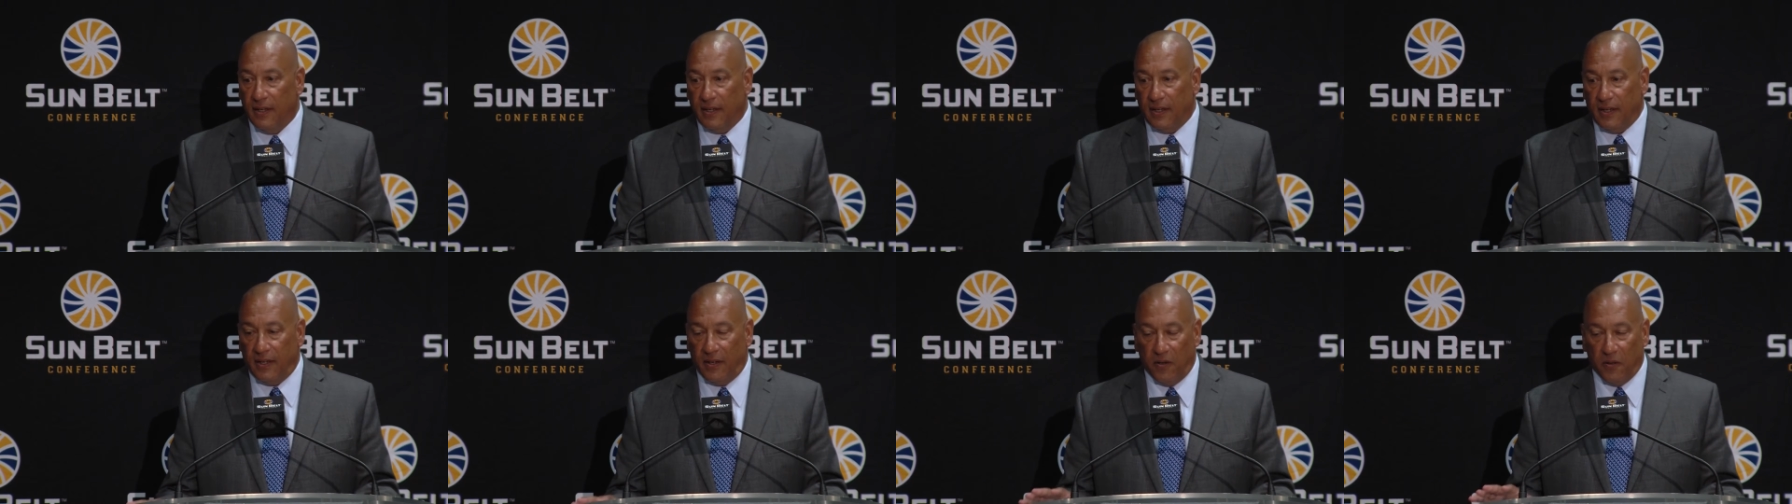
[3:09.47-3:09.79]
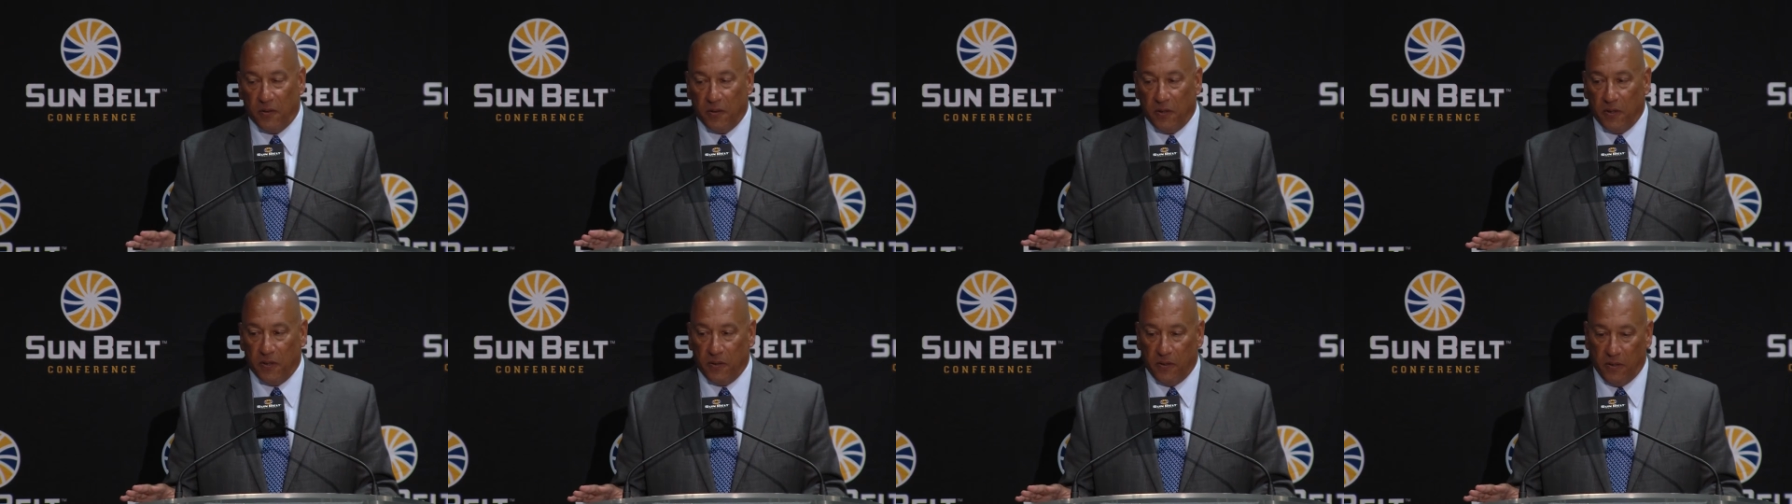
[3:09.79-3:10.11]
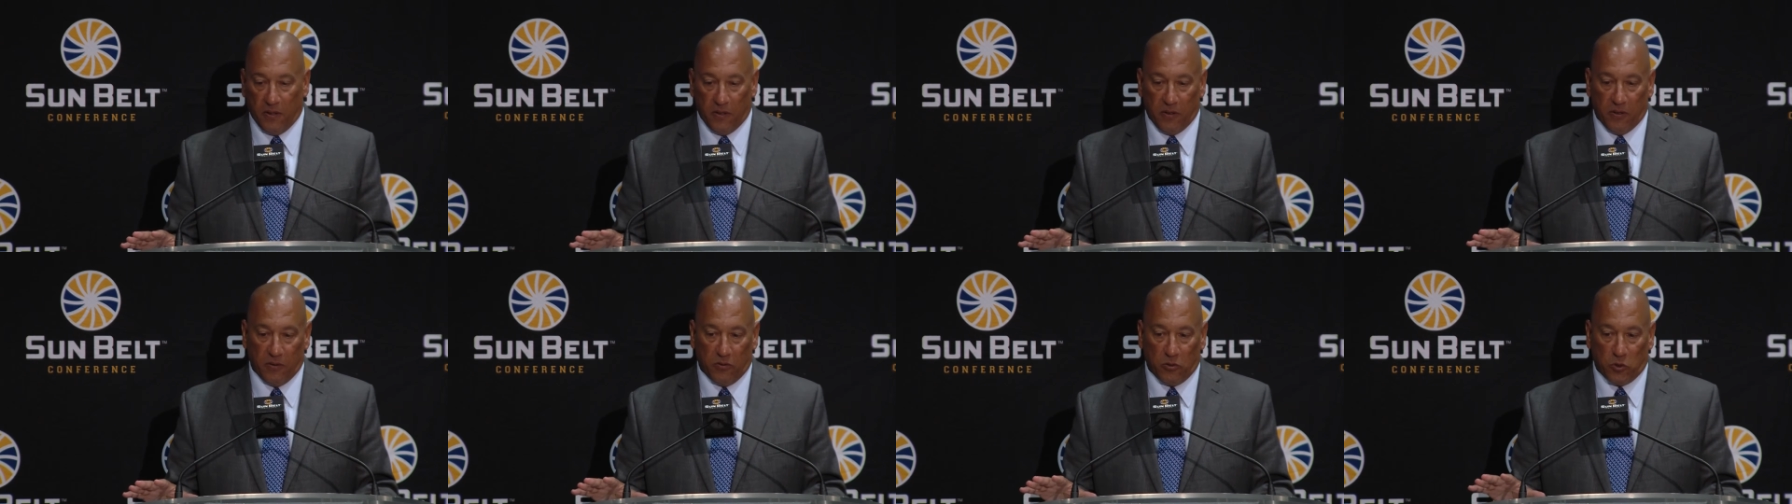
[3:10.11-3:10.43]
you know the
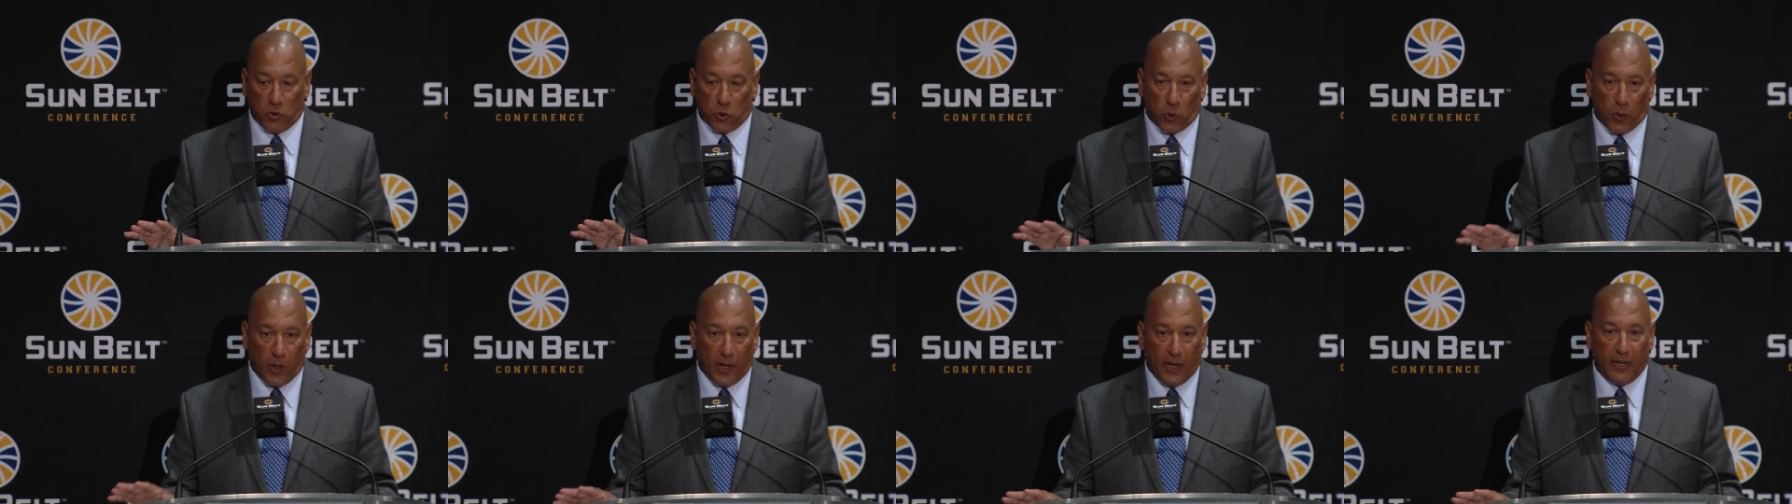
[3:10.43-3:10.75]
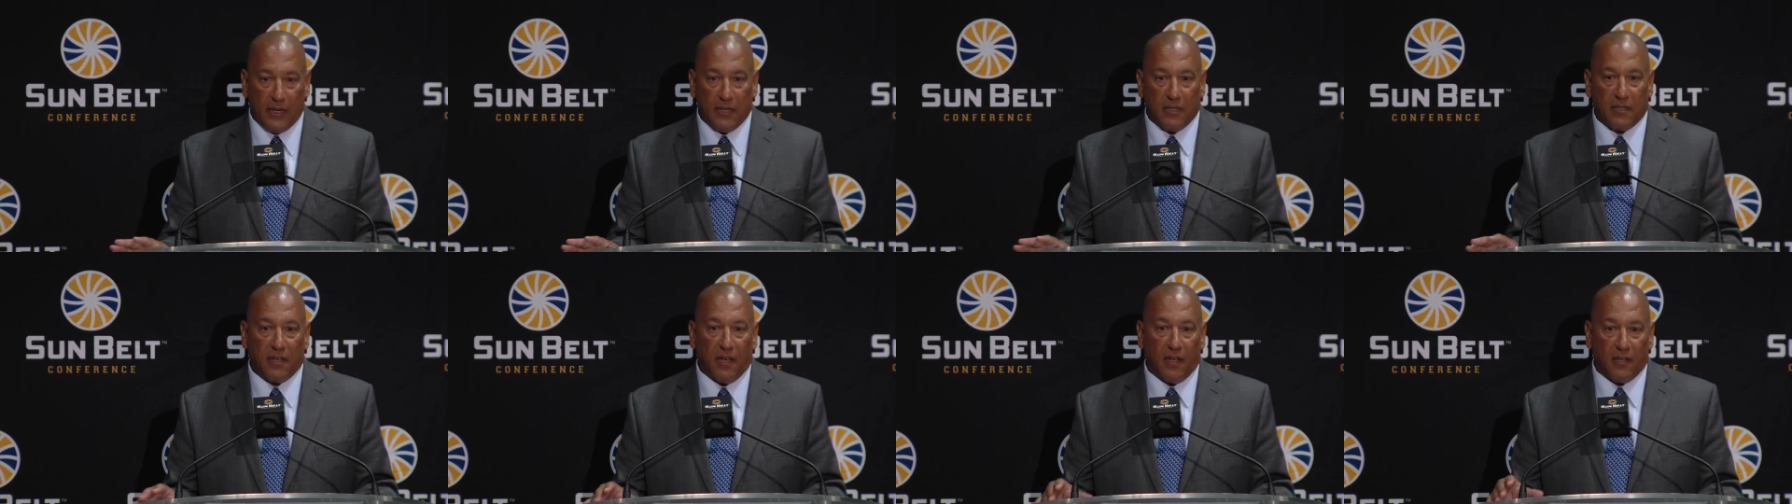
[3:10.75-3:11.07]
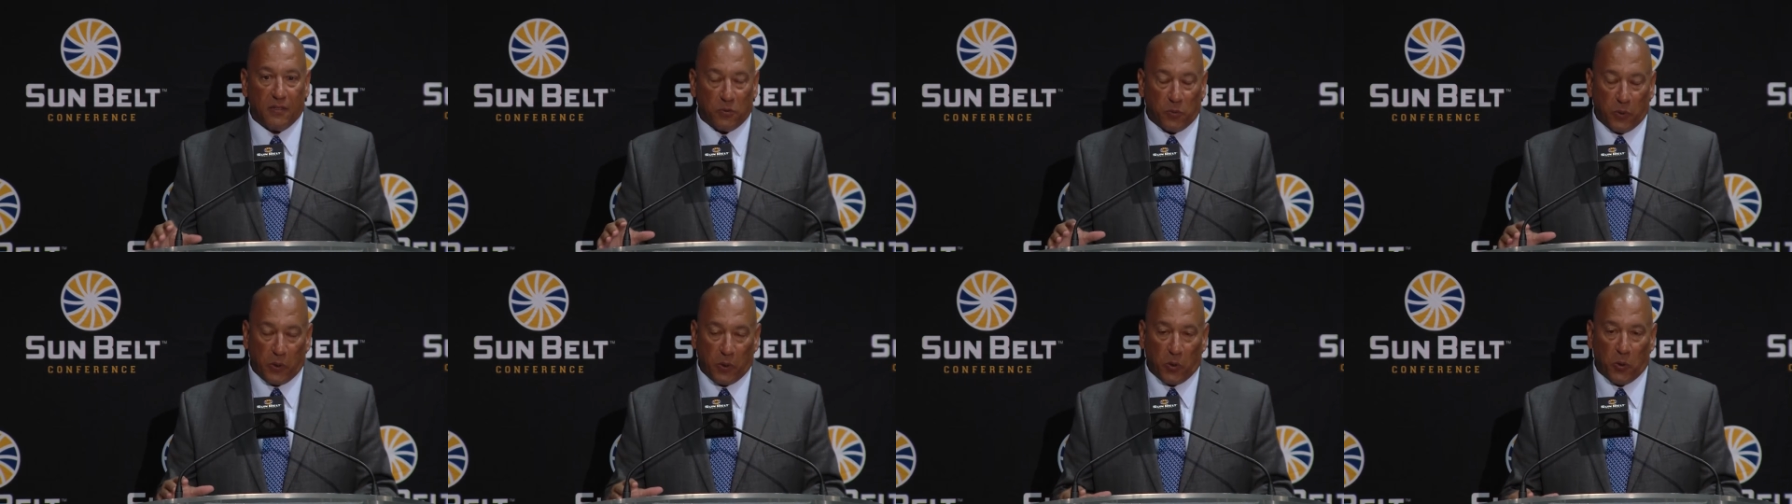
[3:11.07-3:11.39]
the training
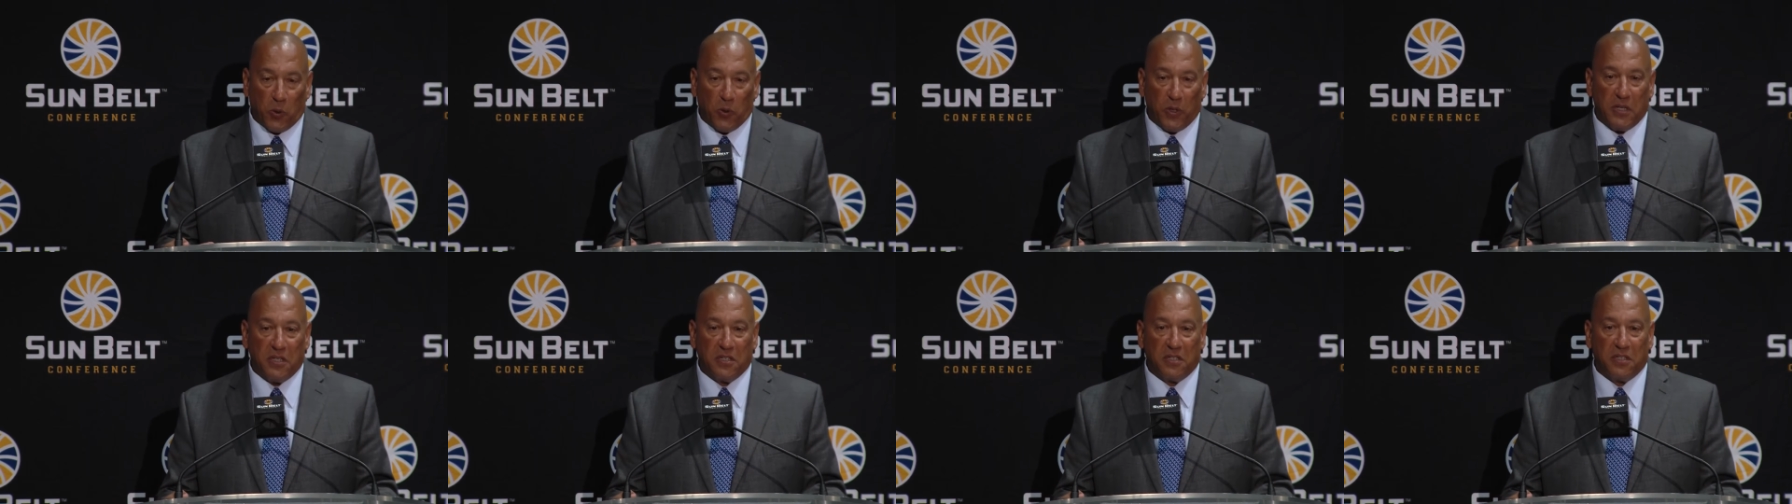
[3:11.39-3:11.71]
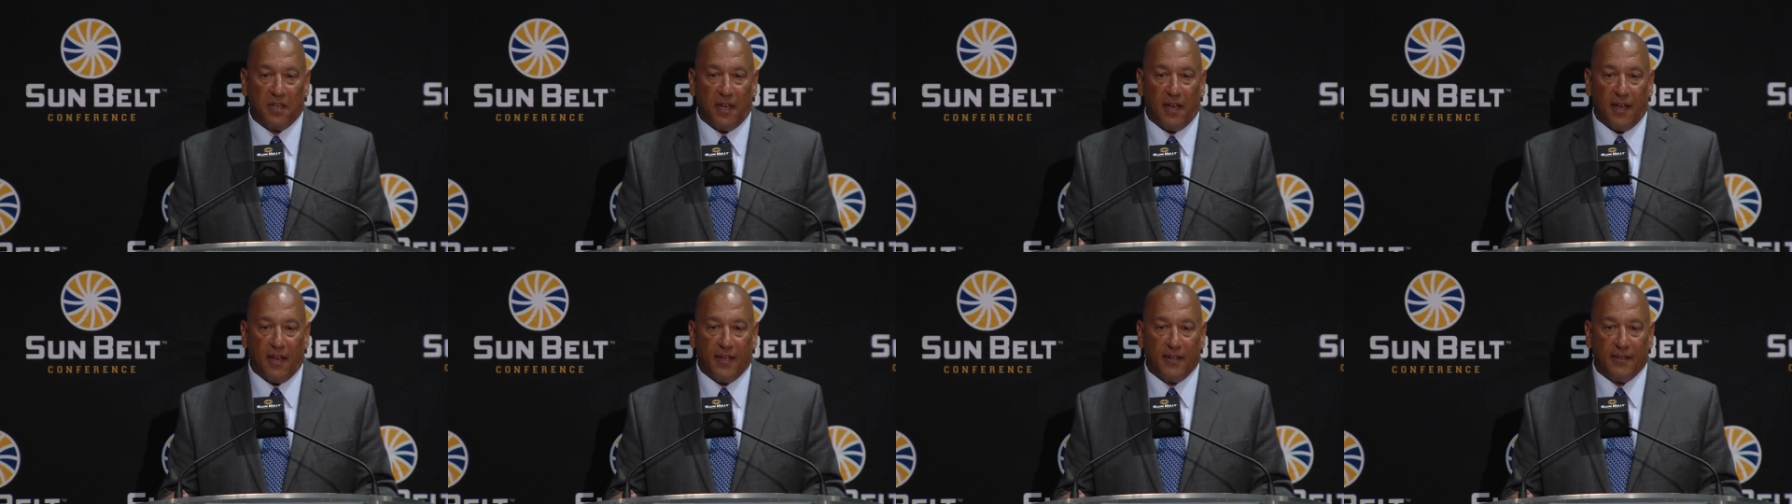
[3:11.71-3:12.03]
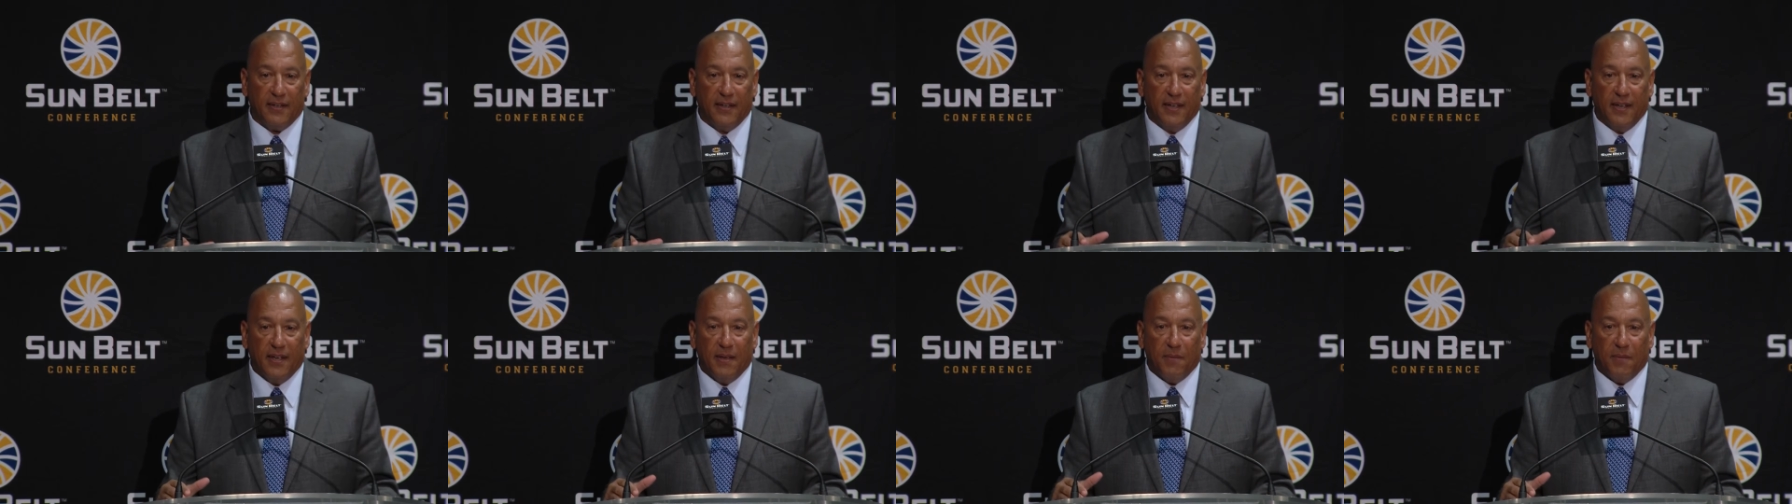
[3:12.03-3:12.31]
side, the recruiting side